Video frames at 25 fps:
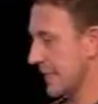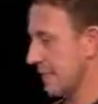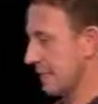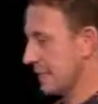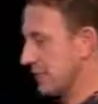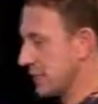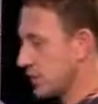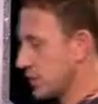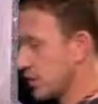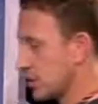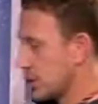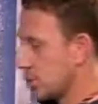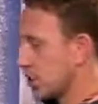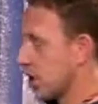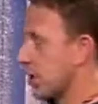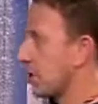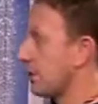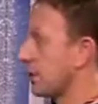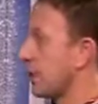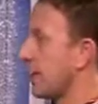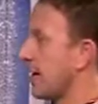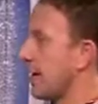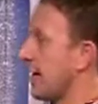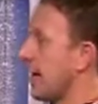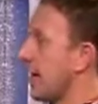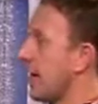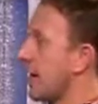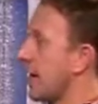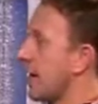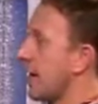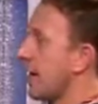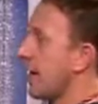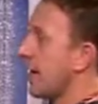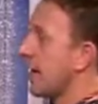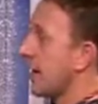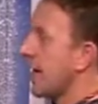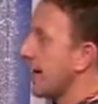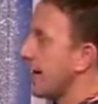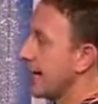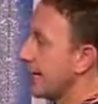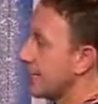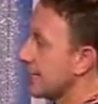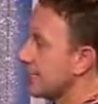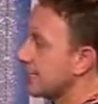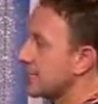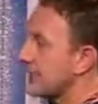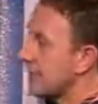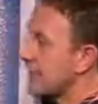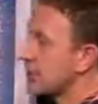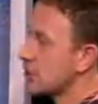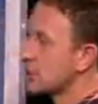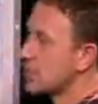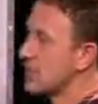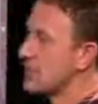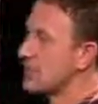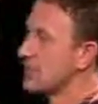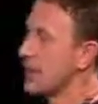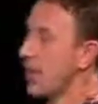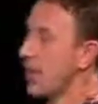let me just show you here, is that she's